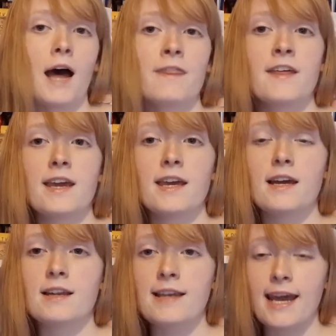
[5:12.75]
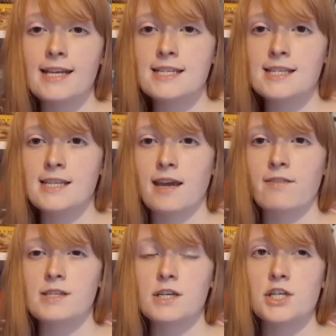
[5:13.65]
The later
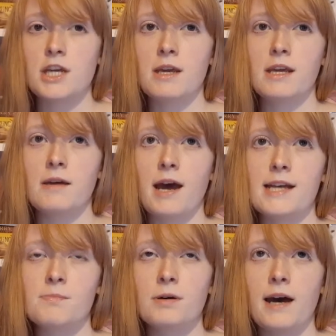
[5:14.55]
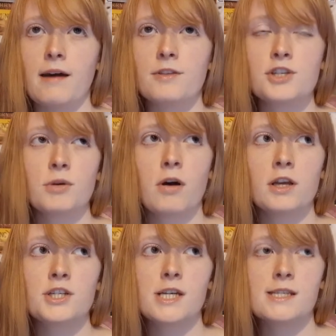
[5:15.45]
series that she has put out, the
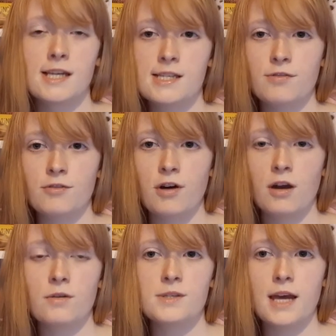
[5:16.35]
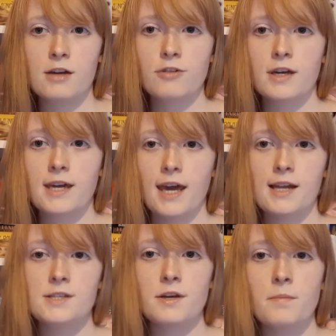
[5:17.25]
duology, Six of Crows and Crooked
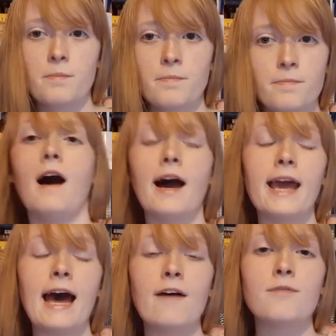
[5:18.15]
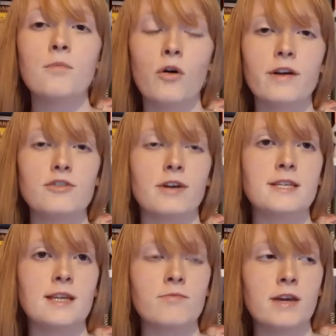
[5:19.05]
Kingdom, I have more
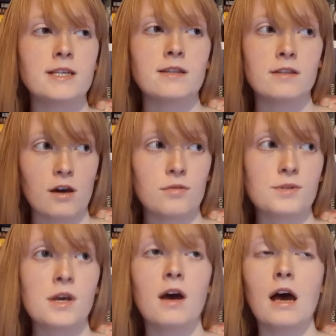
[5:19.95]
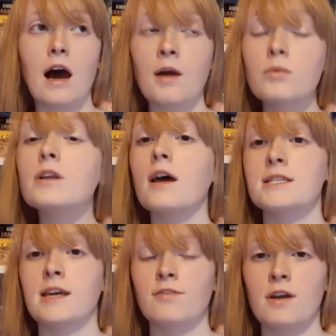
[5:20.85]
interest in reading those. I would like
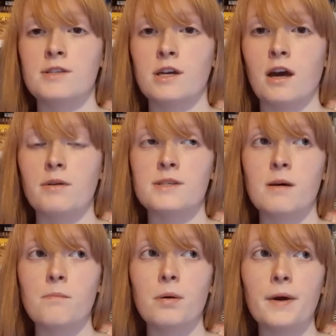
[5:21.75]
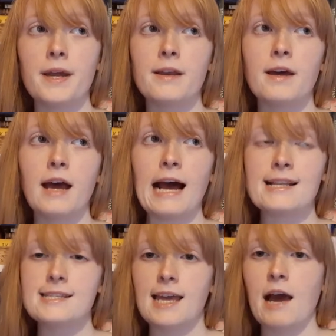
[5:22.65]
to give those a go at some point
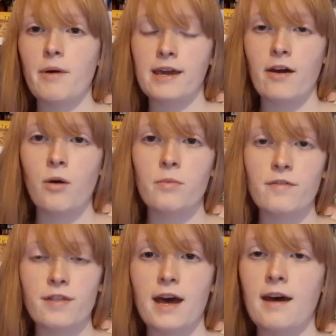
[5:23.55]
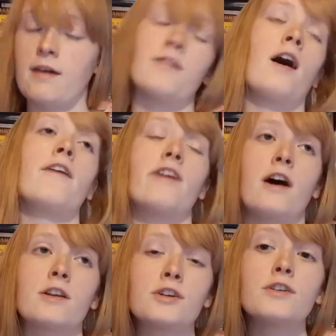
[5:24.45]
and see how I get on with that. I've
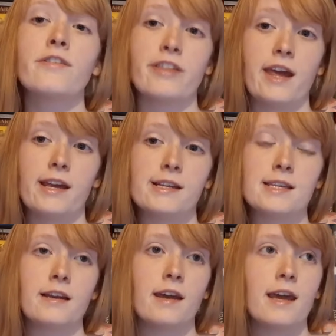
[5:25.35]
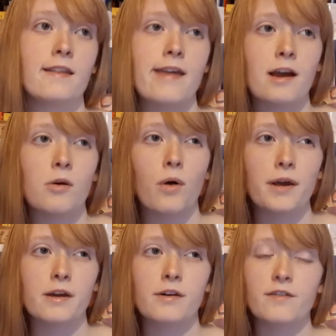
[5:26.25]
heard good things and I hear that they're
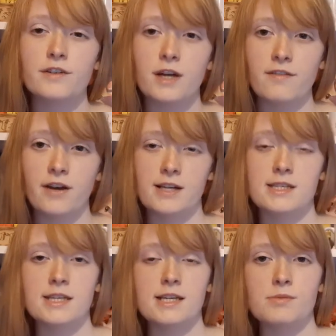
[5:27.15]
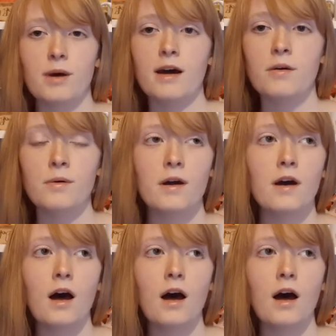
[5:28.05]
quite good for diversity as well.